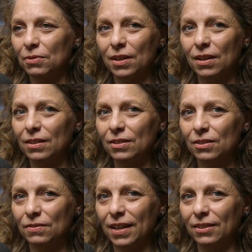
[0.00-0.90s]

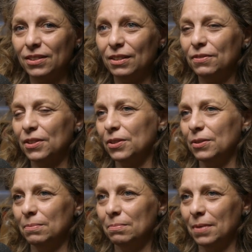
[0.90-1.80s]
regardless of how
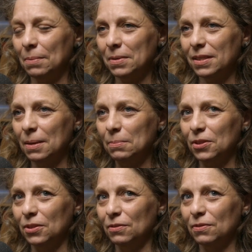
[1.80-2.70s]
difficult my
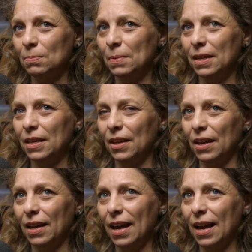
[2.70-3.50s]
perception of speaking